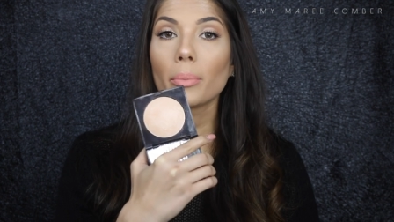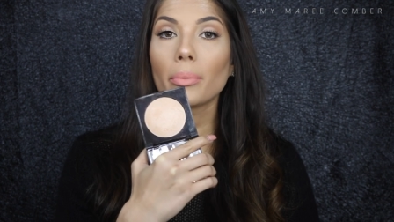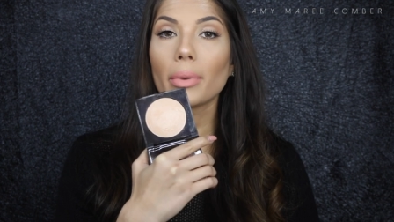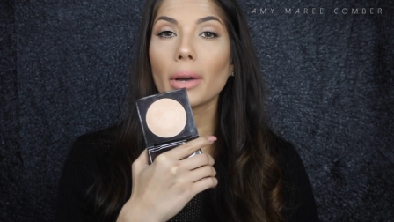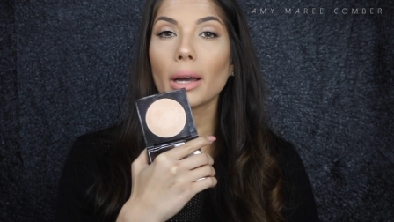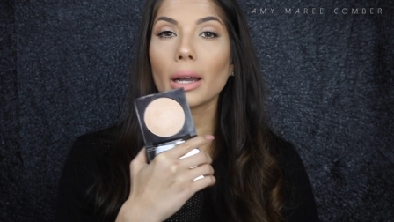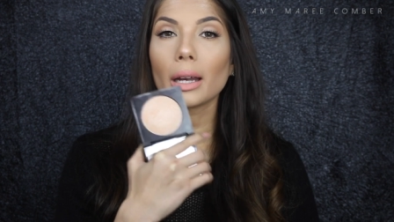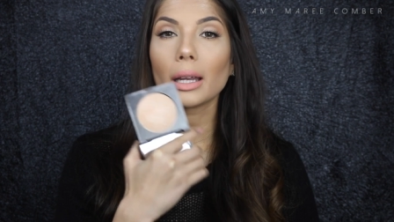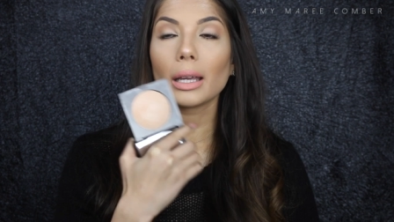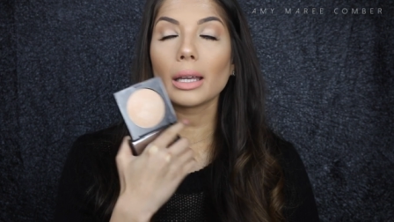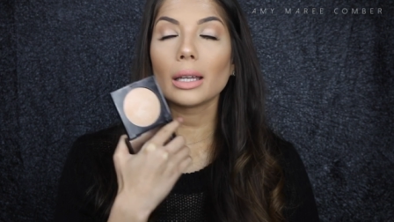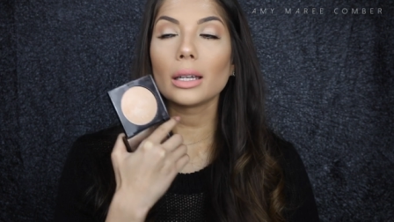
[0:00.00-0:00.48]

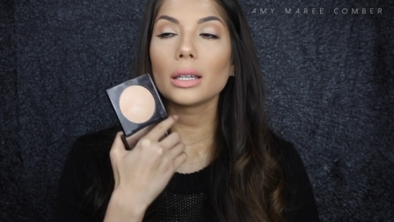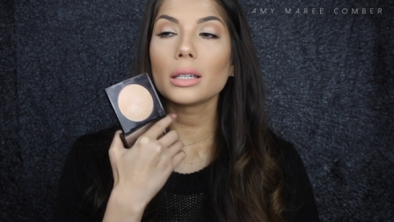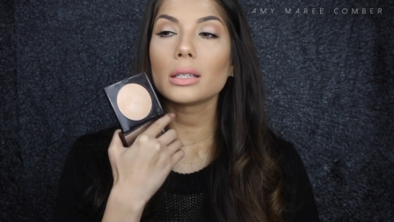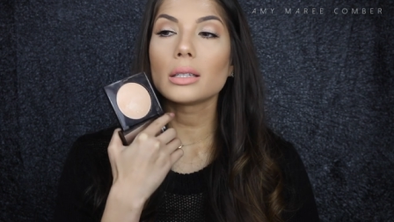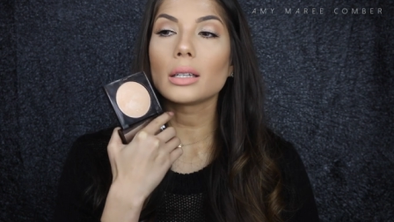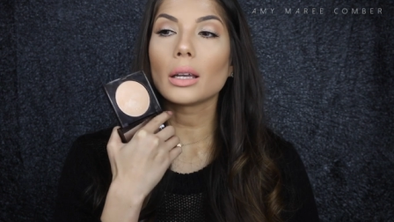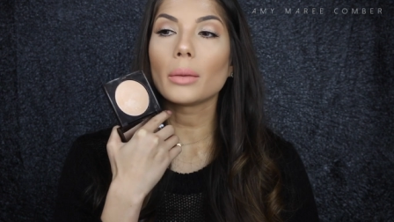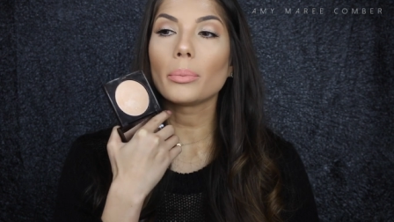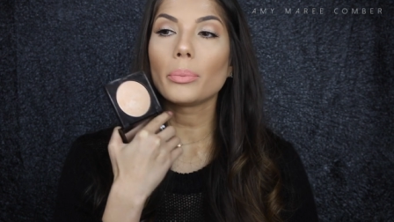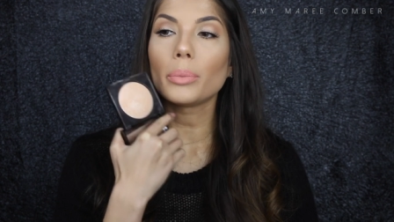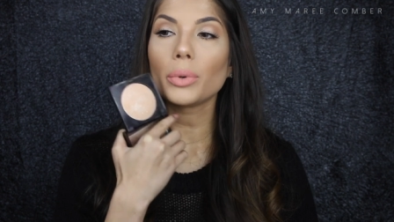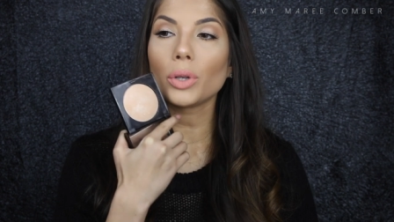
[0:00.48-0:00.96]
but it
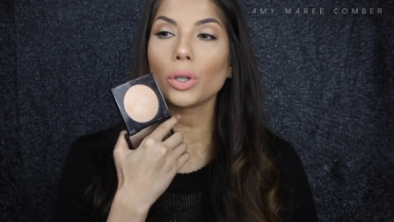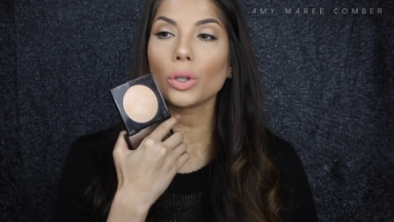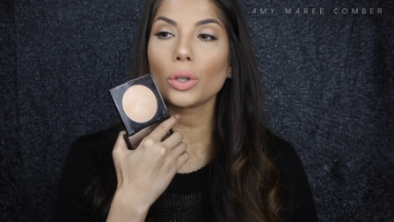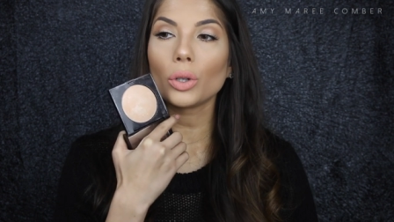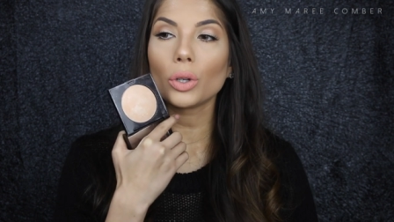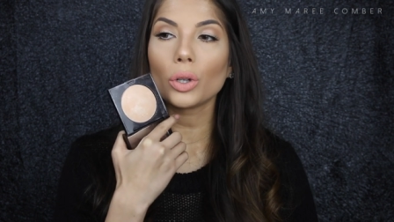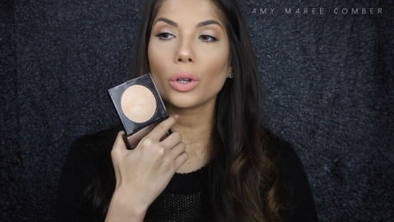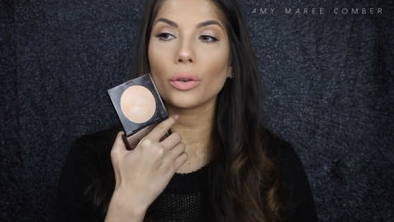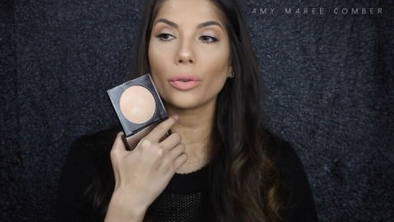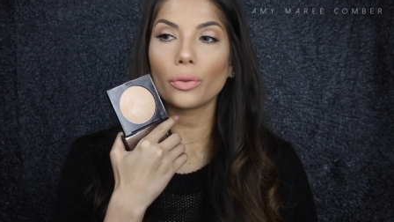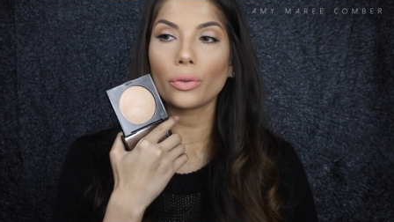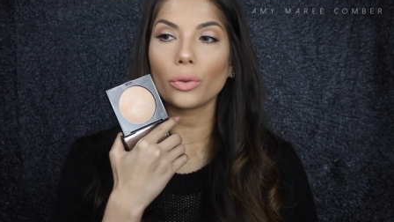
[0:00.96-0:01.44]
is
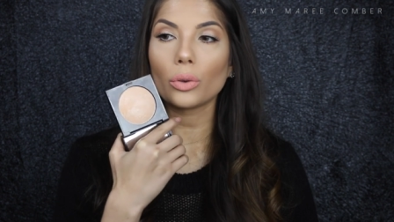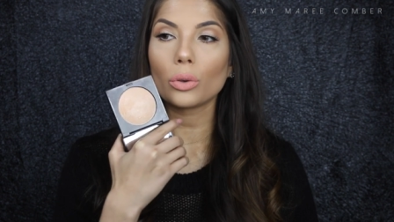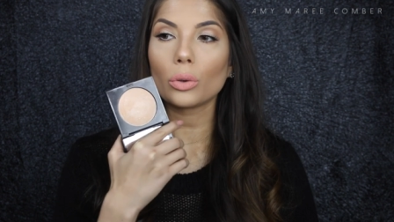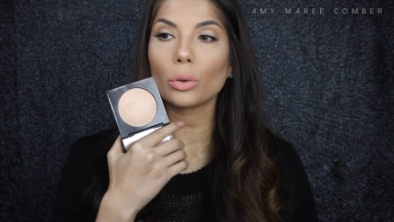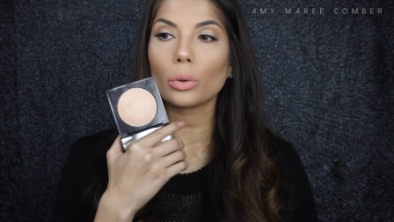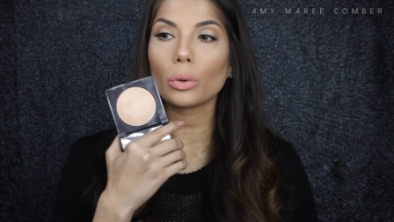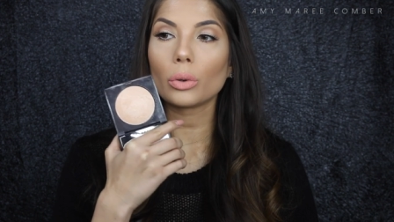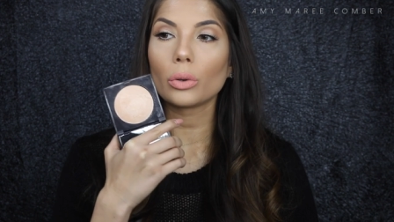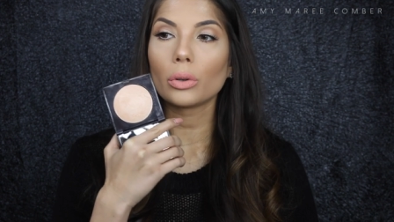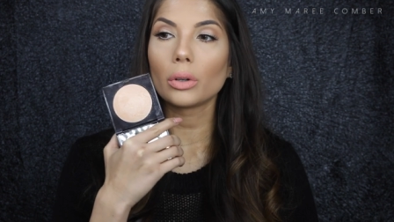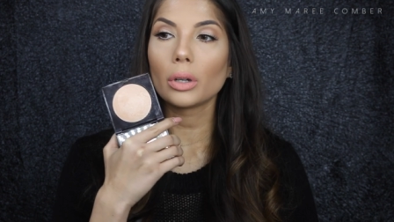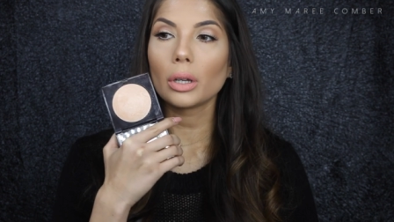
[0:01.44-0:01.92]

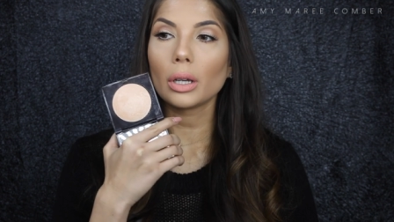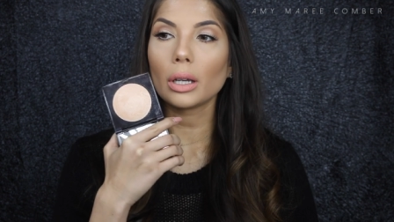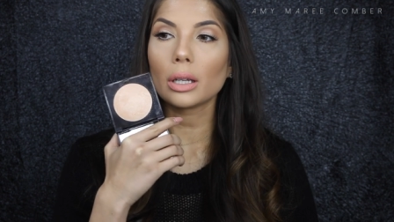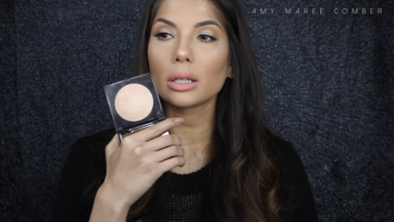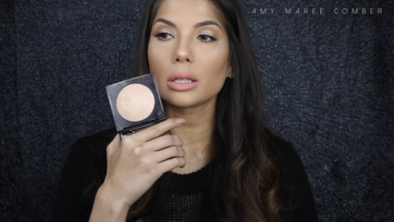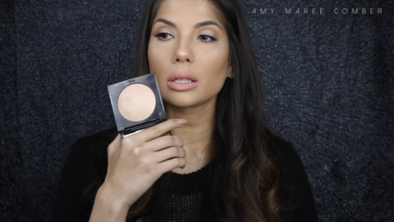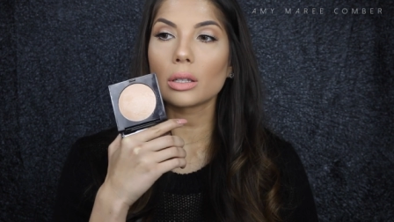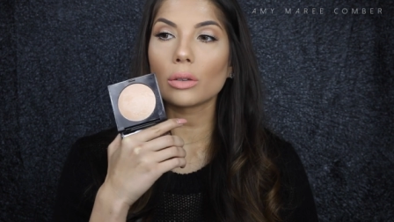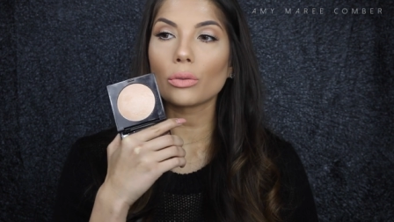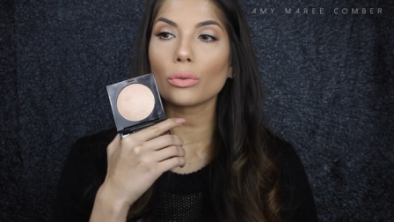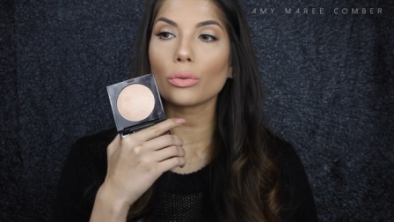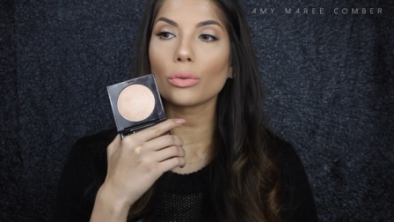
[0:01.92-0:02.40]
beautiful.
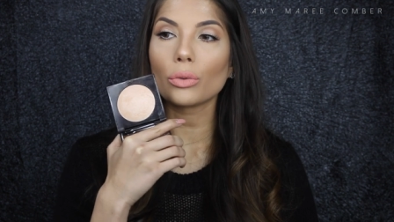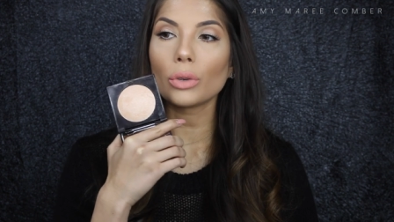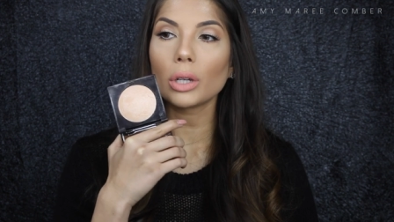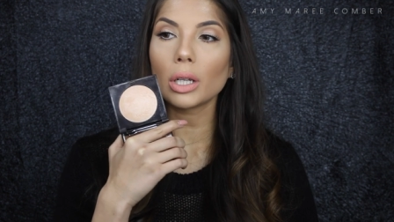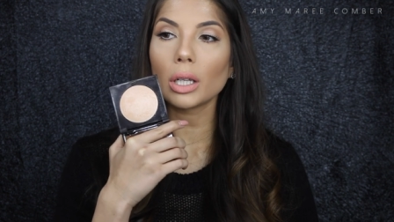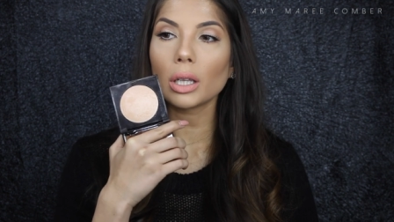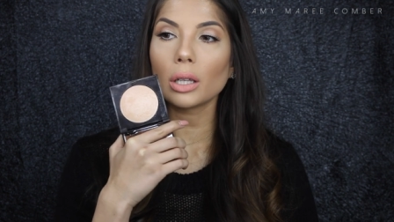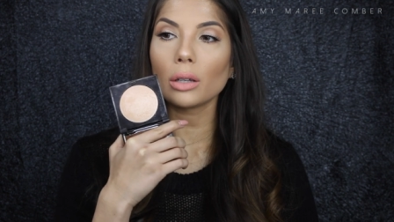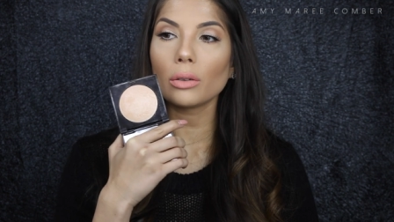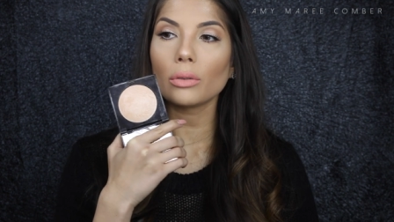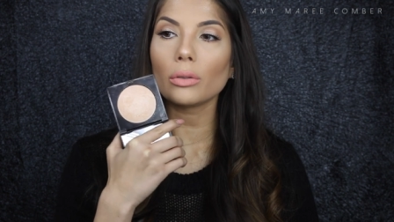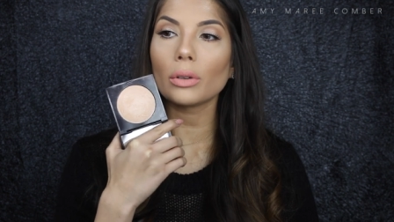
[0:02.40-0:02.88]
It's
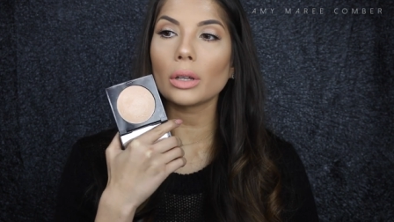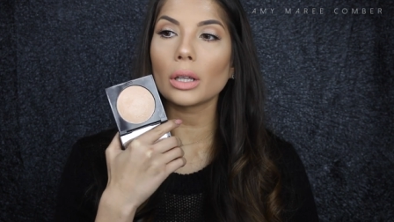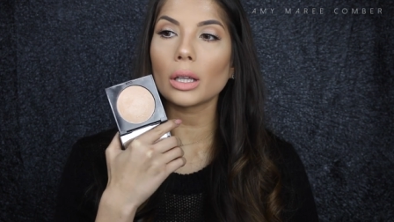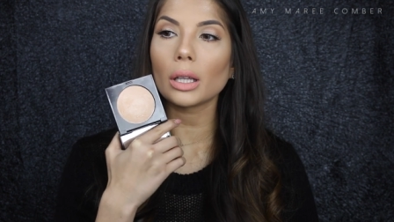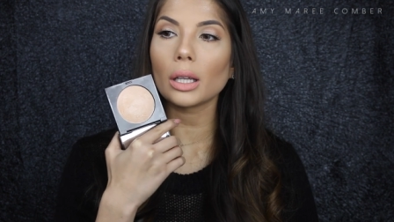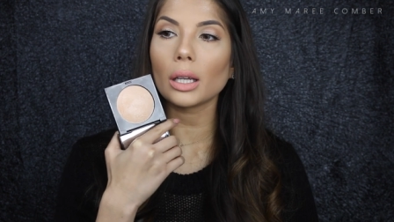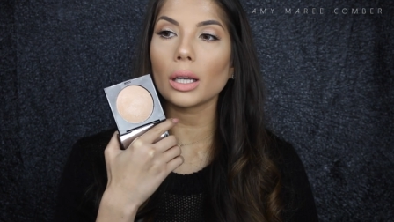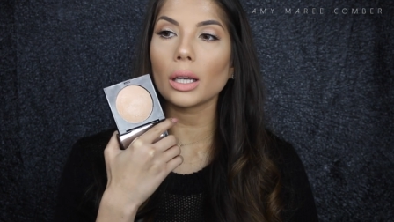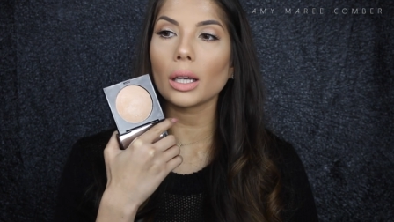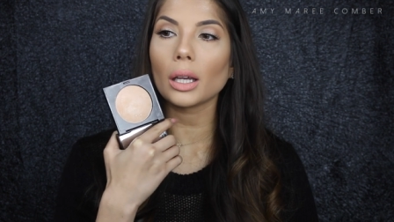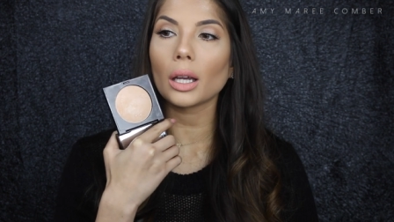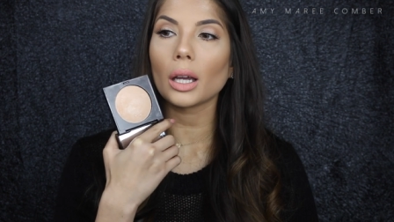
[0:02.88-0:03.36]
really,
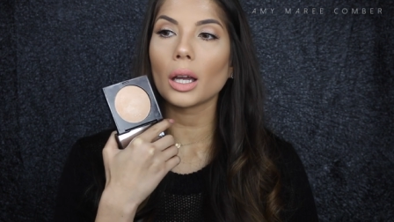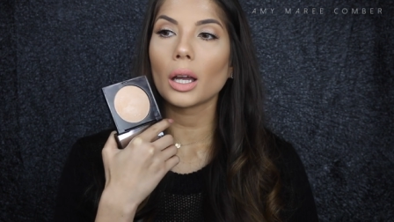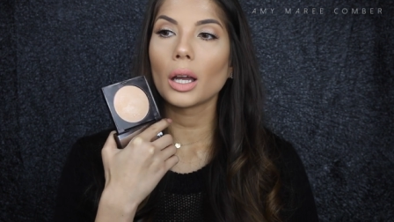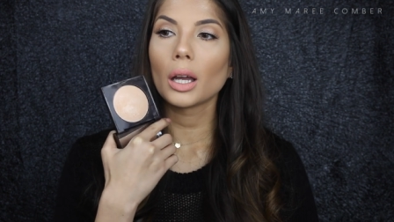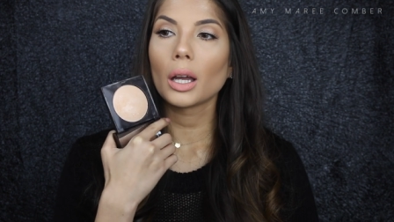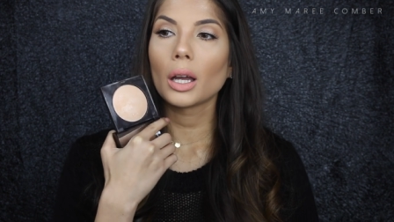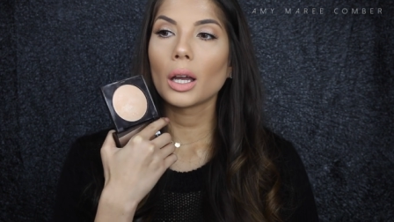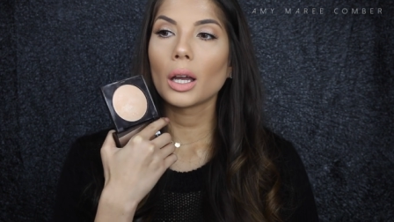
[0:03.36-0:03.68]
really